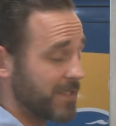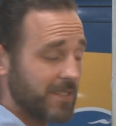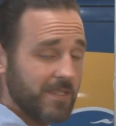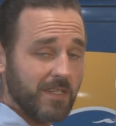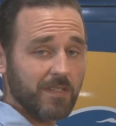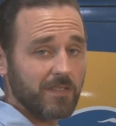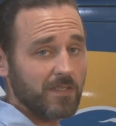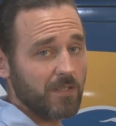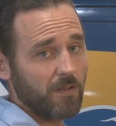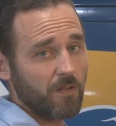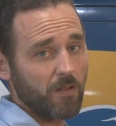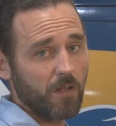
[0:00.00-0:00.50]

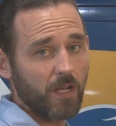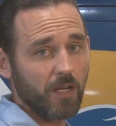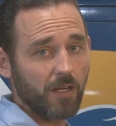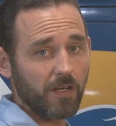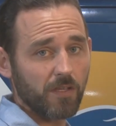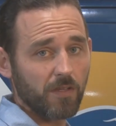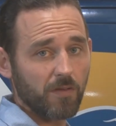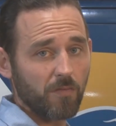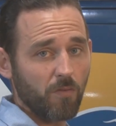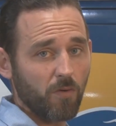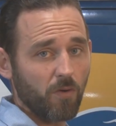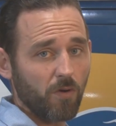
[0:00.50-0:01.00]
6 o'clock
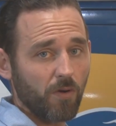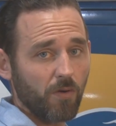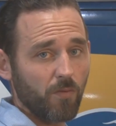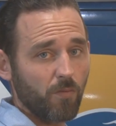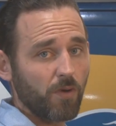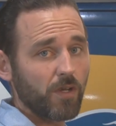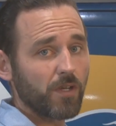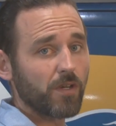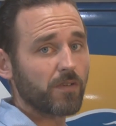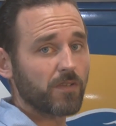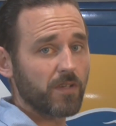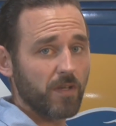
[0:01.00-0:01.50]
in the morning
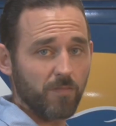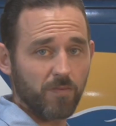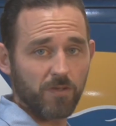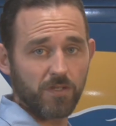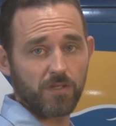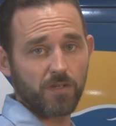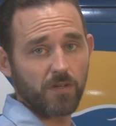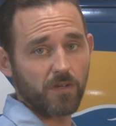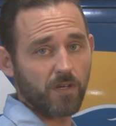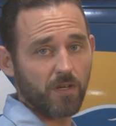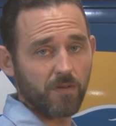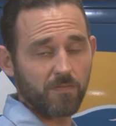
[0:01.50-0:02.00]
when your
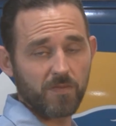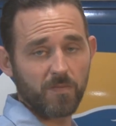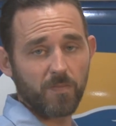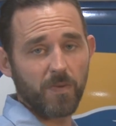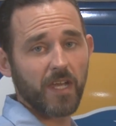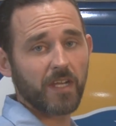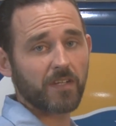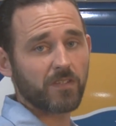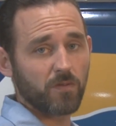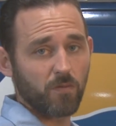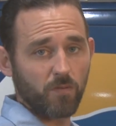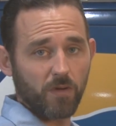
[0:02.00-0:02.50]
temperature comes
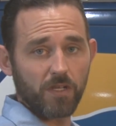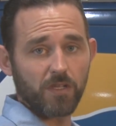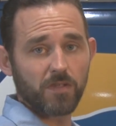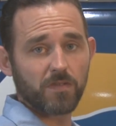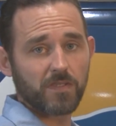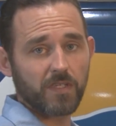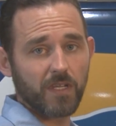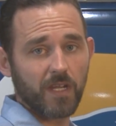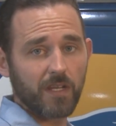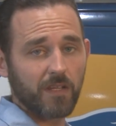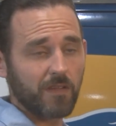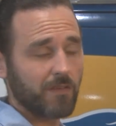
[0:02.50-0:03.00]
back to what you
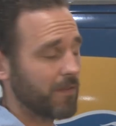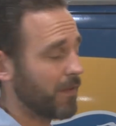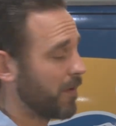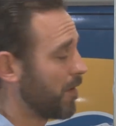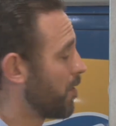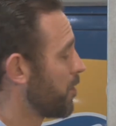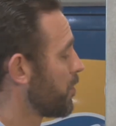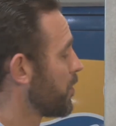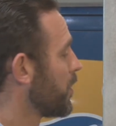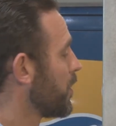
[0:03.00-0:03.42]
set it to.